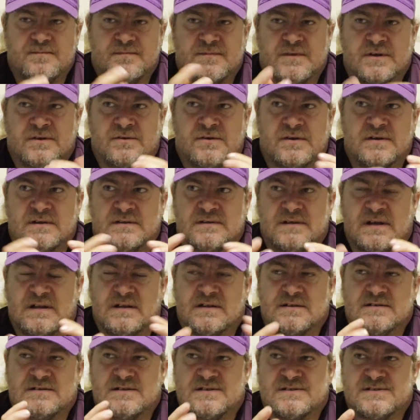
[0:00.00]
The
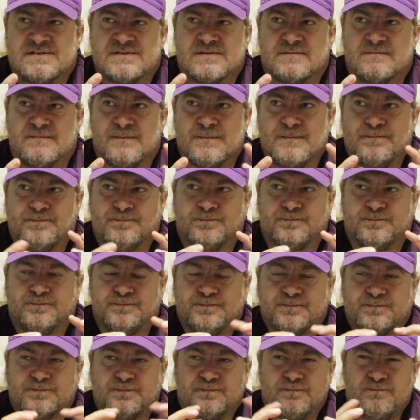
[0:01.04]
grenadella-ness,
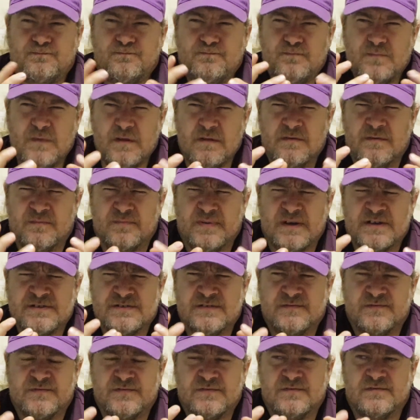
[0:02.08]
the
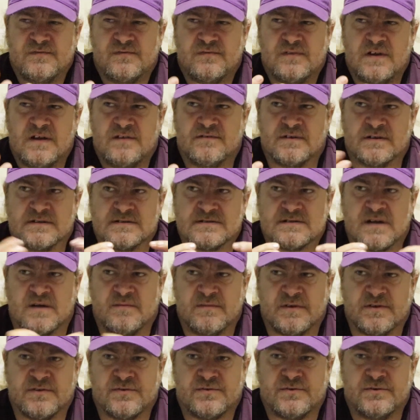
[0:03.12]
passion fruit flavor is
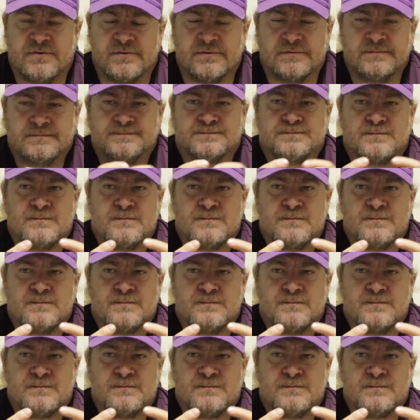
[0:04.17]
coming through,